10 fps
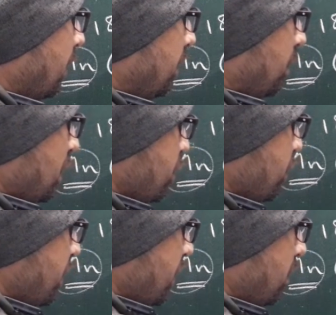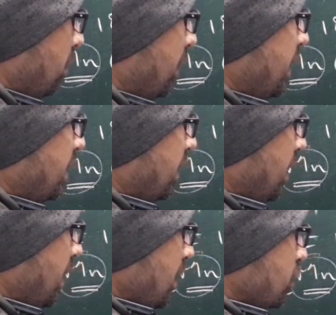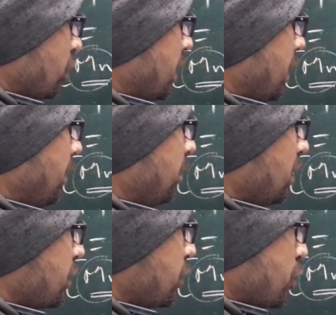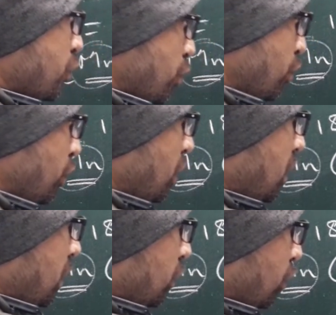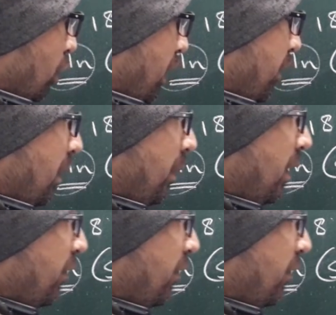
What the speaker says: in +2 state. It will be D3. So 3 plus 2. So it will be